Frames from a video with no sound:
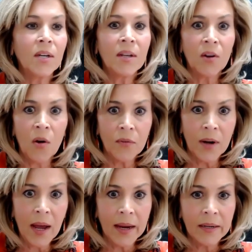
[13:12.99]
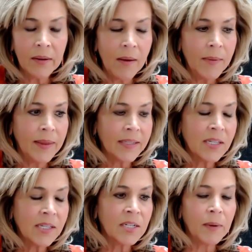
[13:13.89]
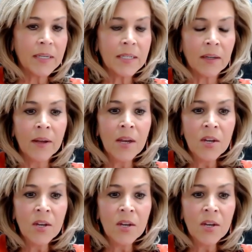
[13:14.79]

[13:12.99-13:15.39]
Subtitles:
it overnight. I mean, that's such a big deal.